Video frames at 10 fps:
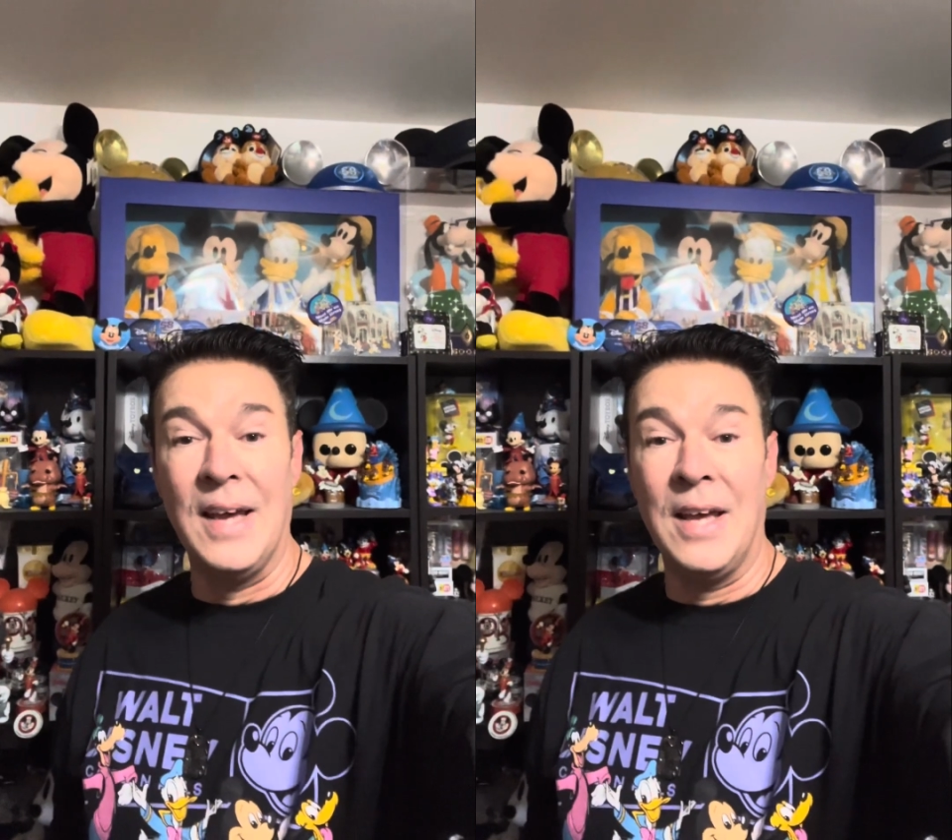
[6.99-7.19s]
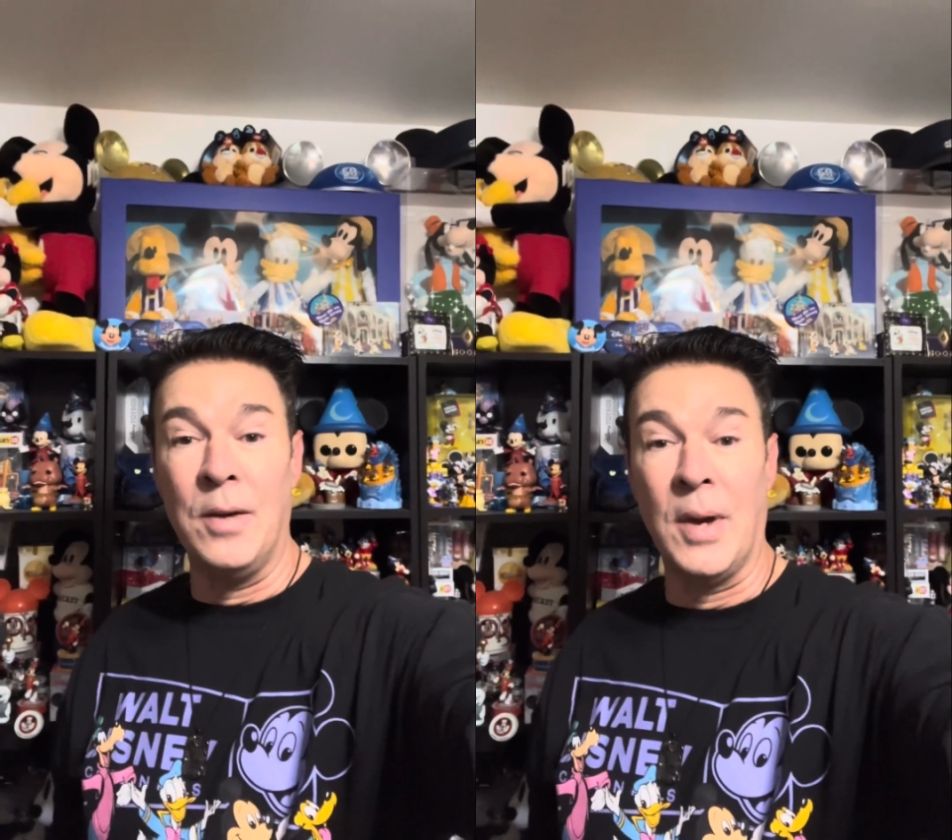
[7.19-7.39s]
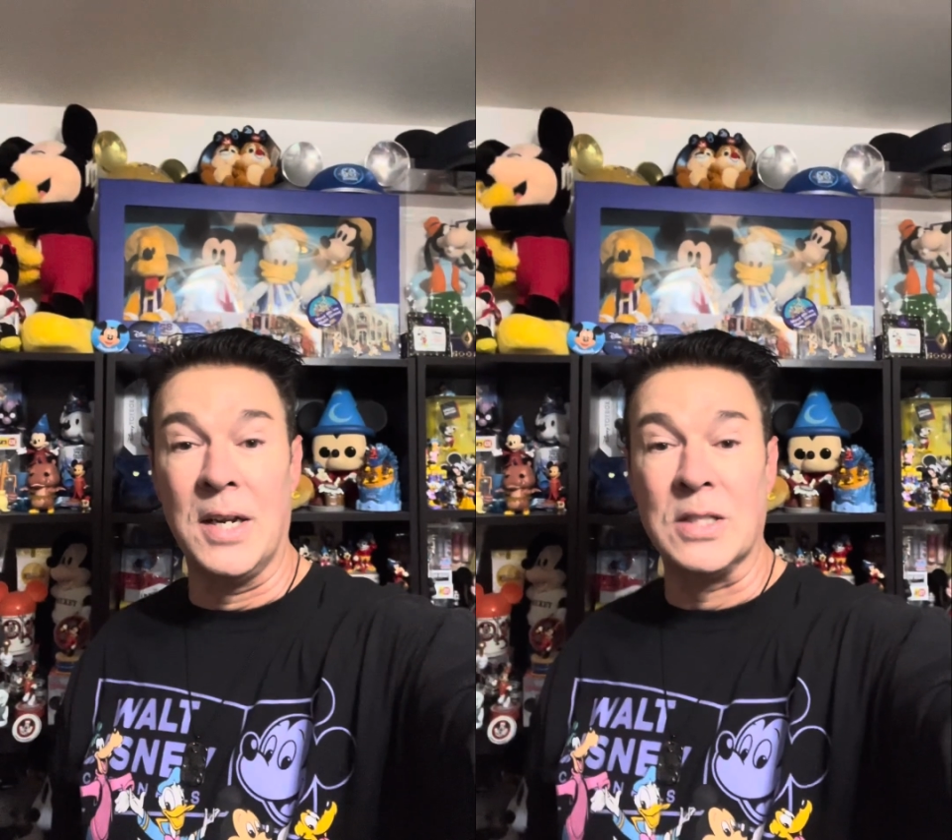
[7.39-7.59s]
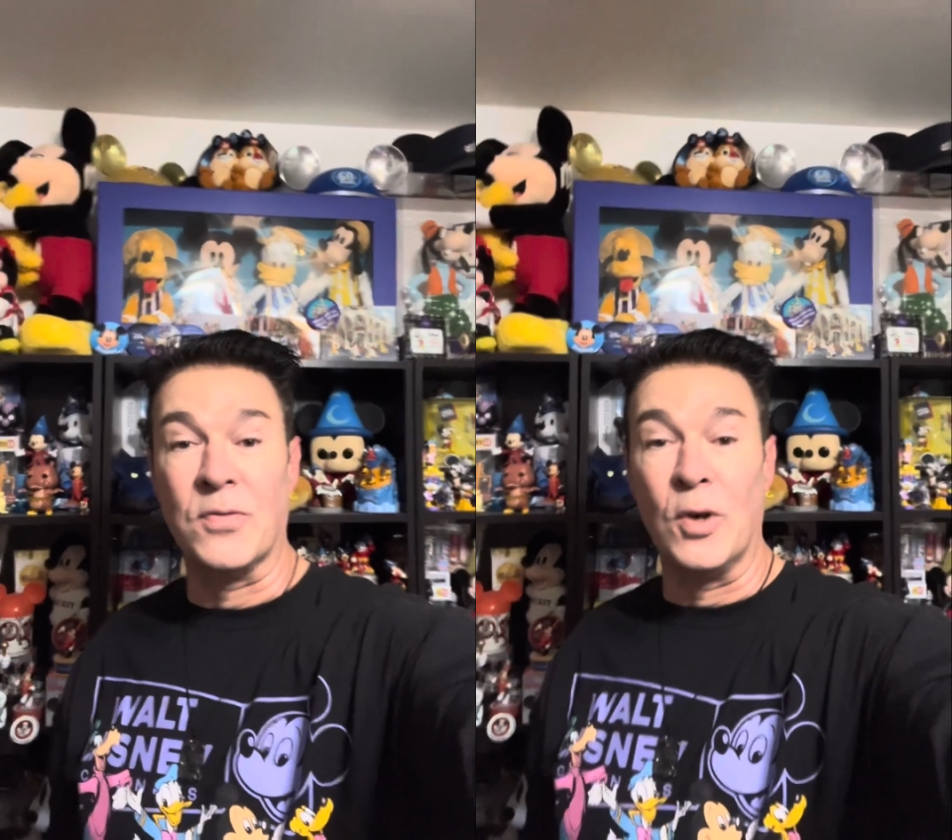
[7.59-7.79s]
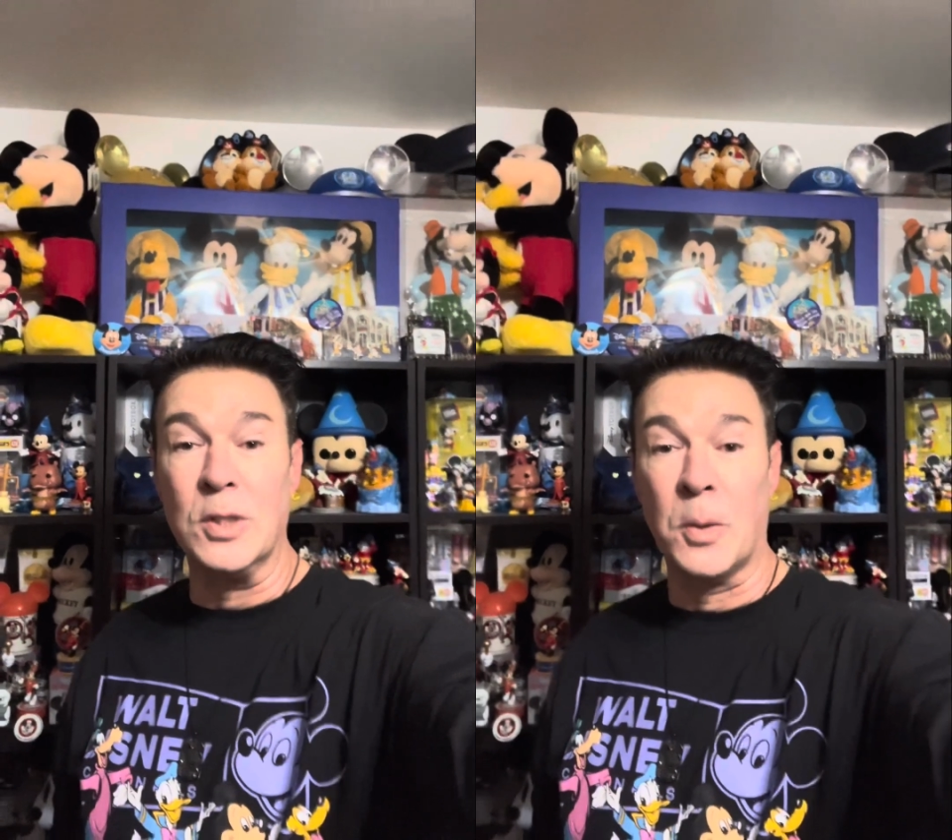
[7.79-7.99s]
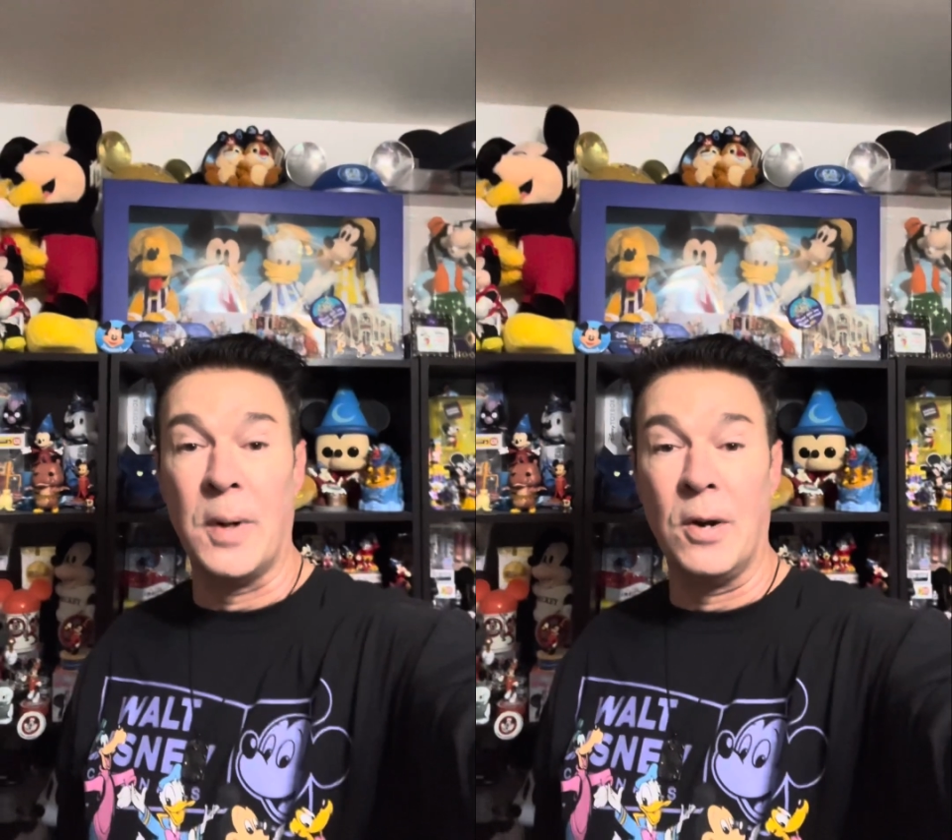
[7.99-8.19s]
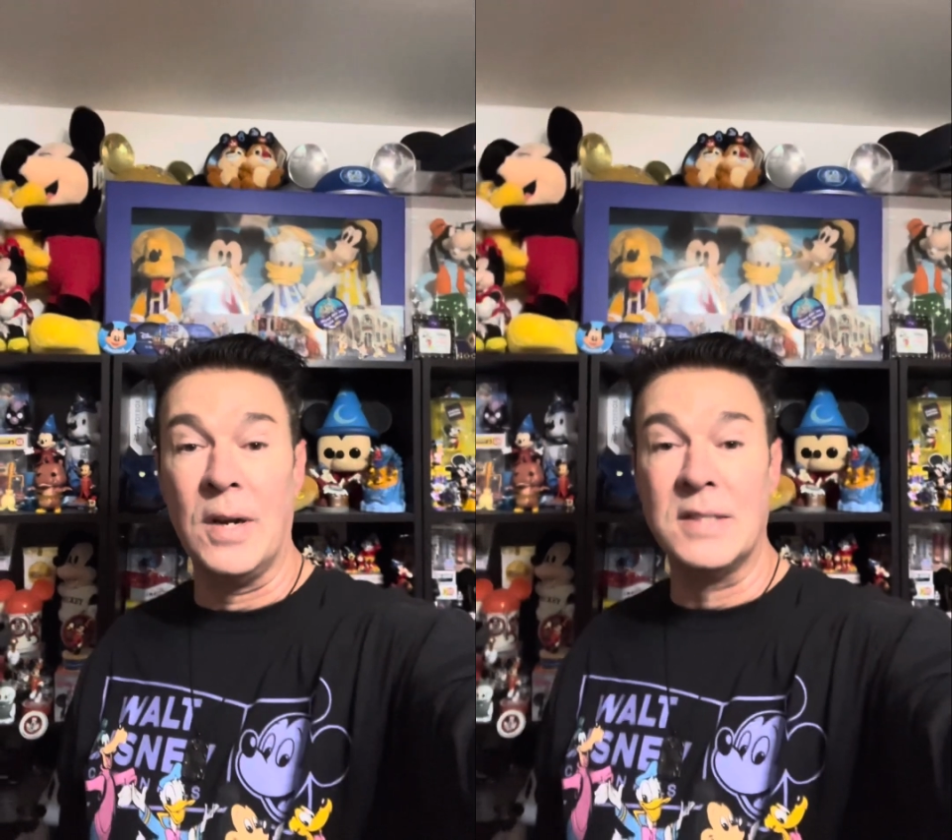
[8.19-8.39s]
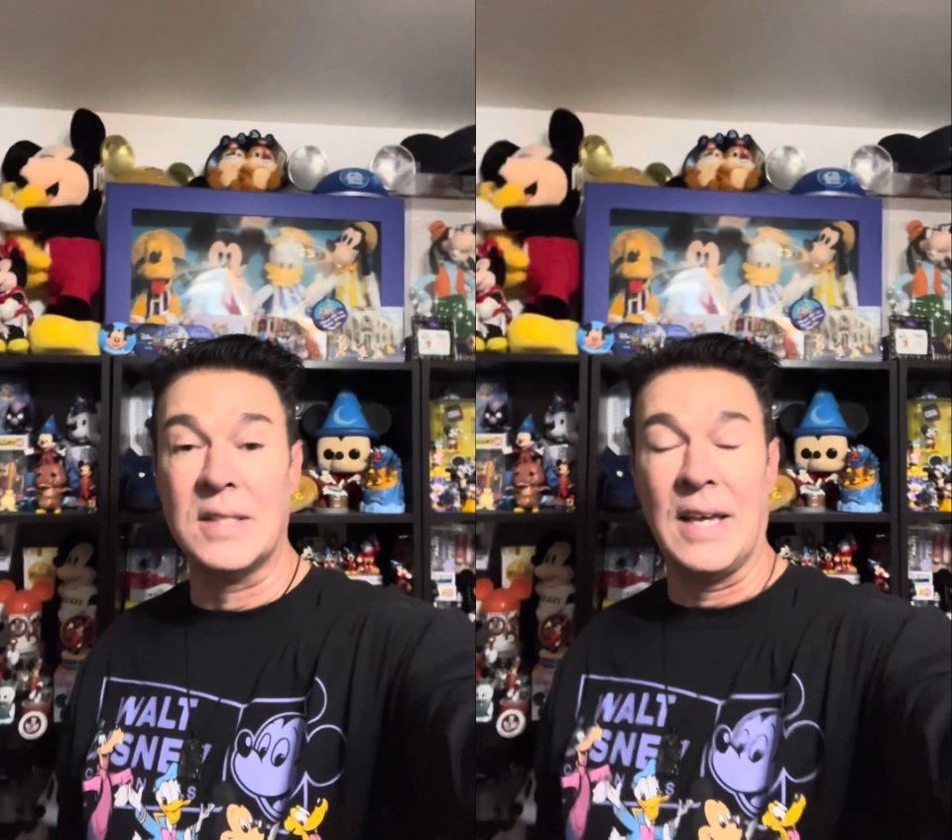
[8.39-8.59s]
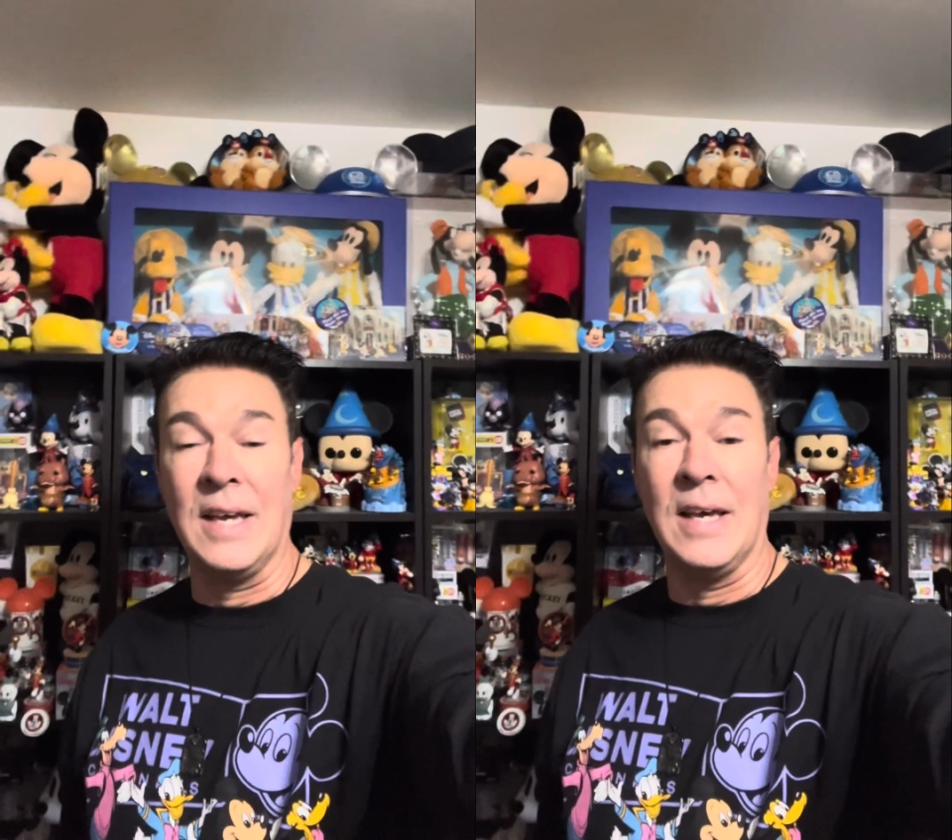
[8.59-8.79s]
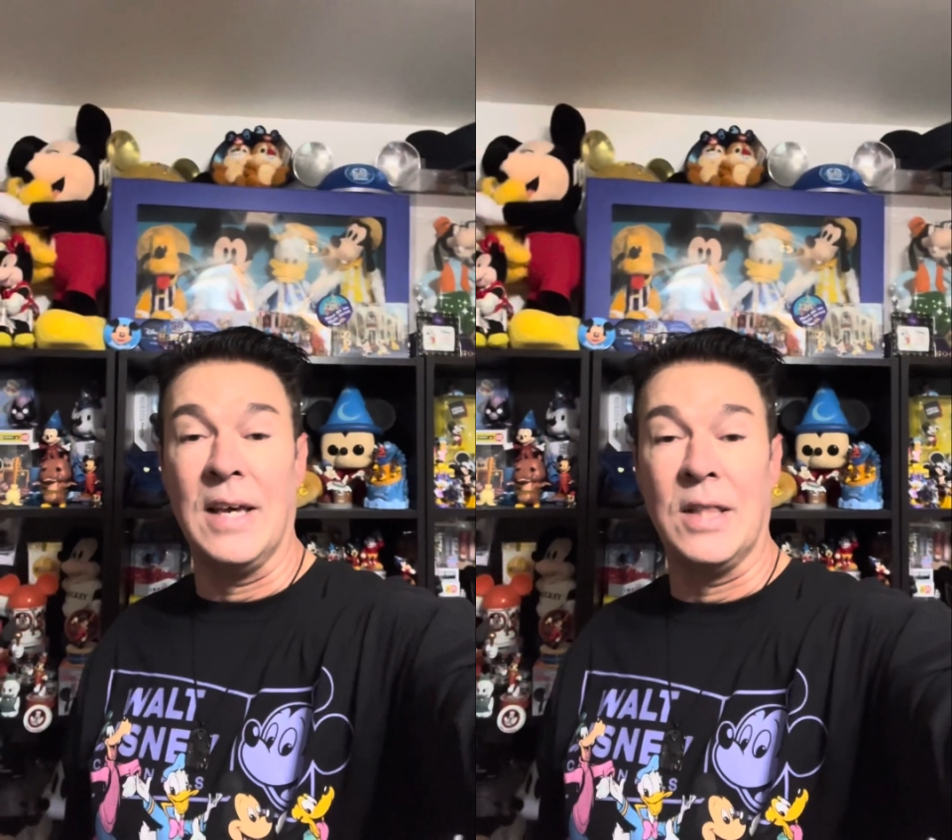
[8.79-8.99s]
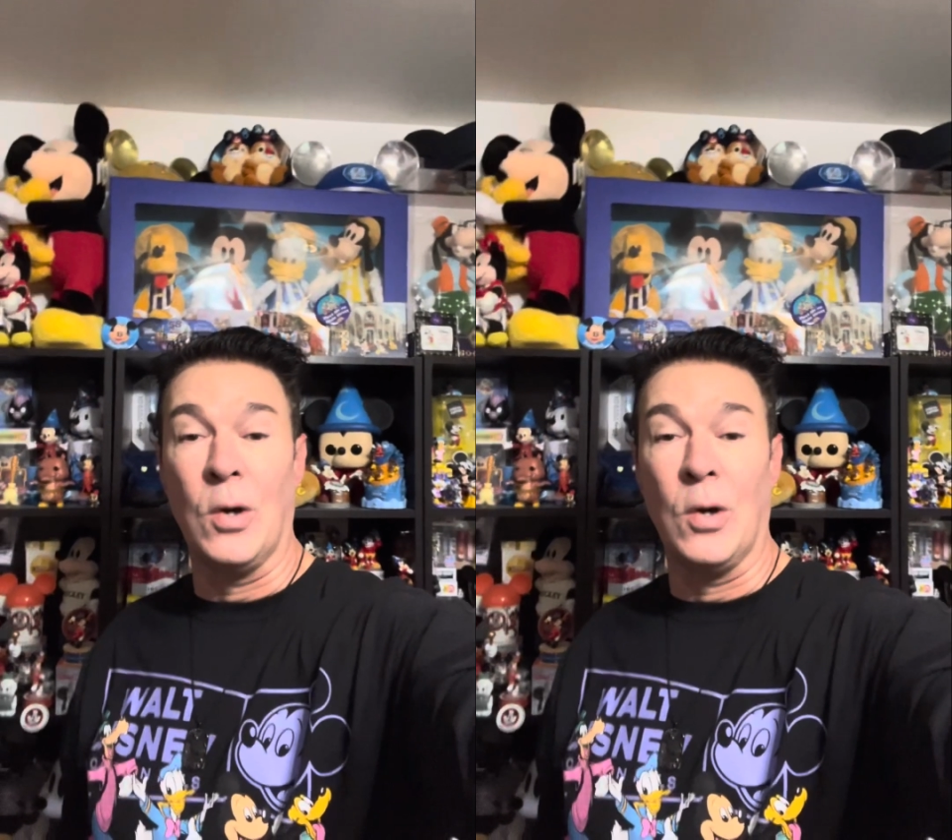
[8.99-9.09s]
He made his first appearance in